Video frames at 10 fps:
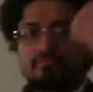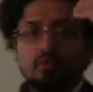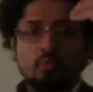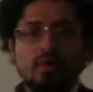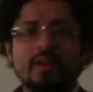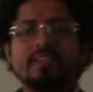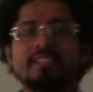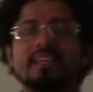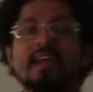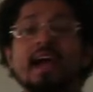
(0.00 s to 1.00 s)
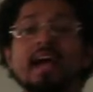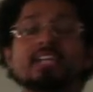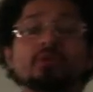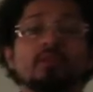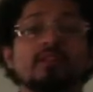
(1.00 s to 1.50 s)
what is the
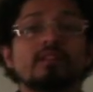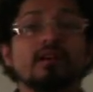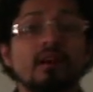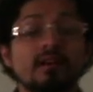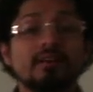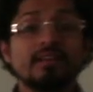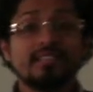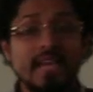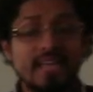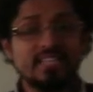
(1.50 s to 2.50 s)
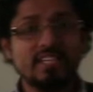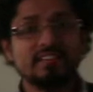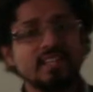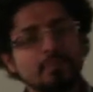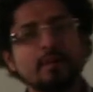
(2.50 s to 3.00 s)
actual intention
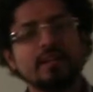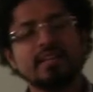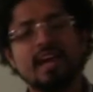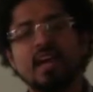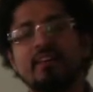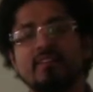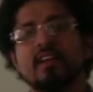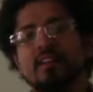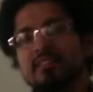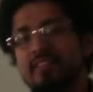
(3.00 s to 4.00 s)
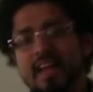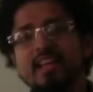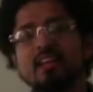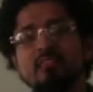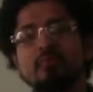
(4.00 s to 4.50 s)
that the party have.
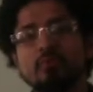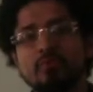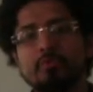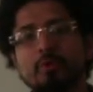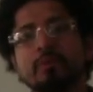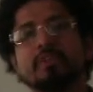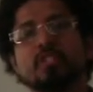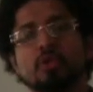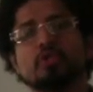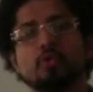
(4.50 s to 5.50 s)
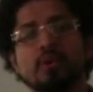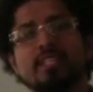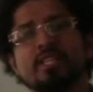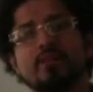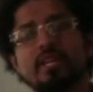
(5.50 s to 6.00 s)
That if we want to be true to will
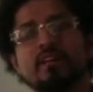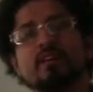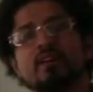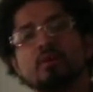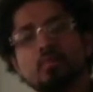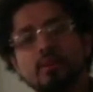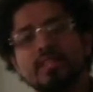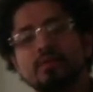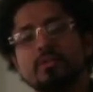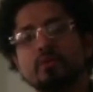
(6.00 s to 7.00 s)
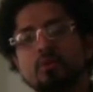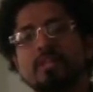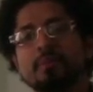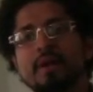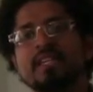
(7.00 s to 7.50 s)
theory is
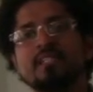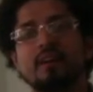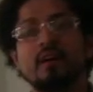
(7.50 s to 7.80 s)
really based